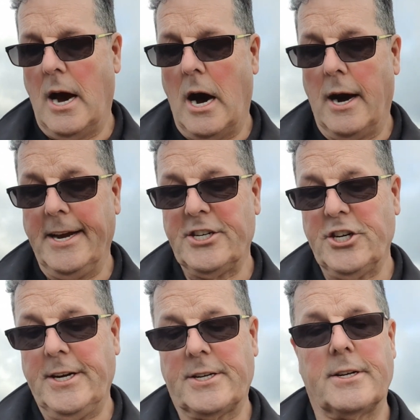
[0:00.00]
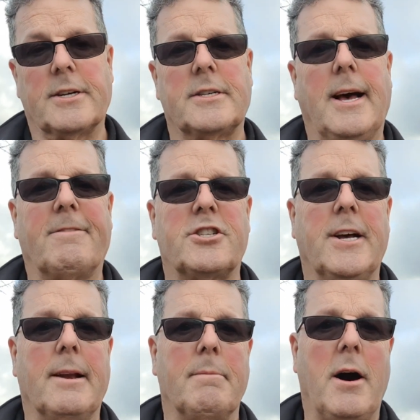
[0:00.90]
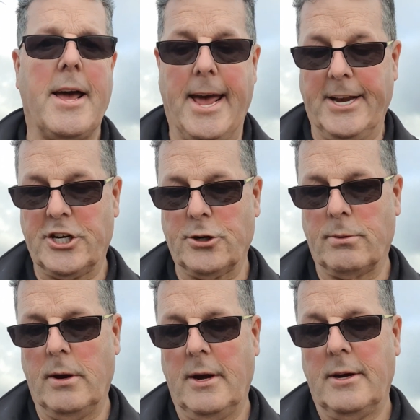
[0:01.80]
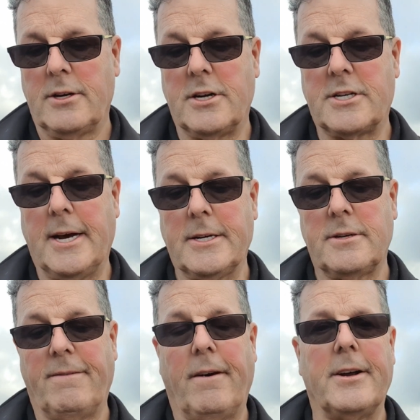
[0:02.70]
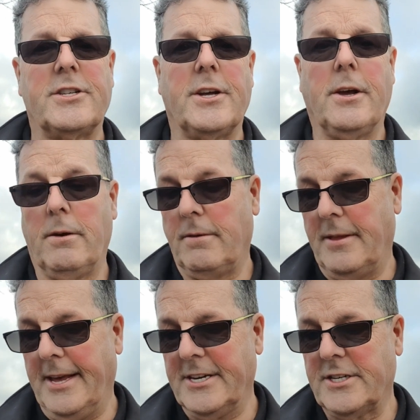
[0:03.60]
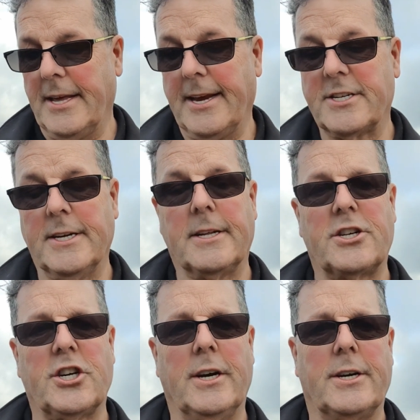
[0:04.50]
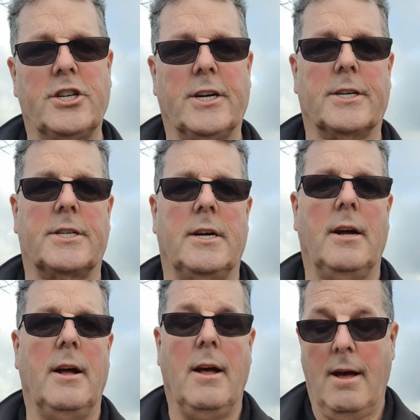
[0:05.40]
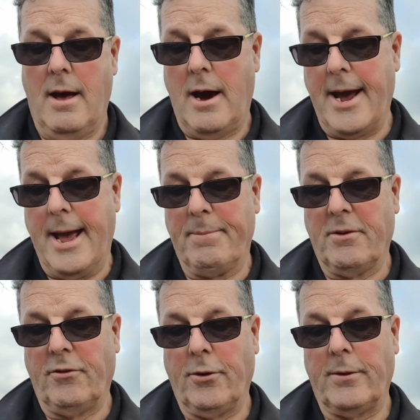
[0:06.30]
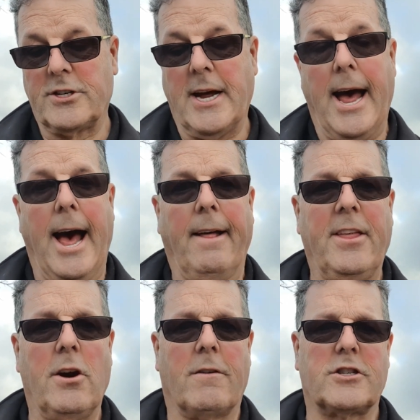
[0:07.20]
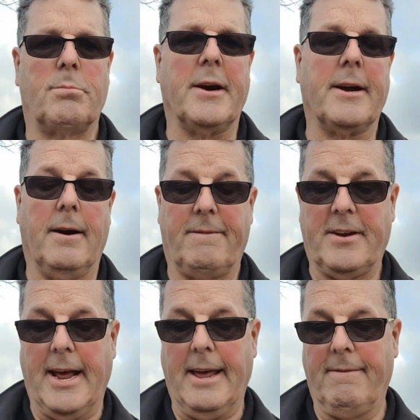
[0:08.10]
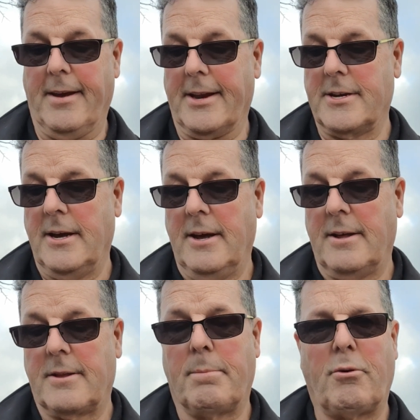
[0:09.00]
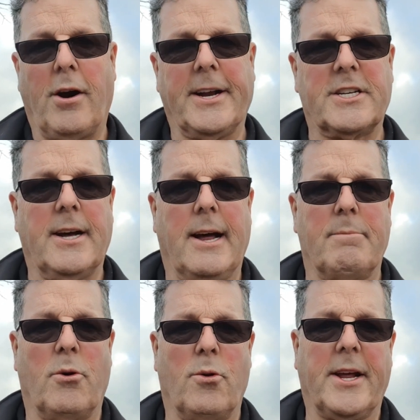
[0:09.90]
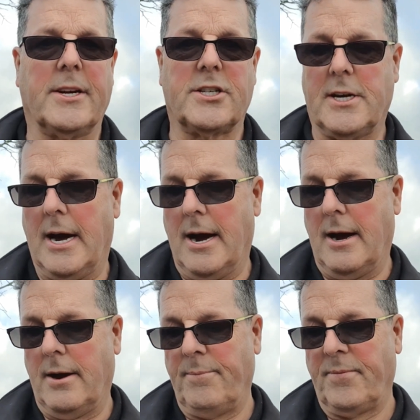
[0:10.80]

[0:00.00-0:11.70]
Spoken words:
"I, Jesus, have sent my angel to testify to you these things in the churches. I am the root and the offspring of David, the bright and morning star."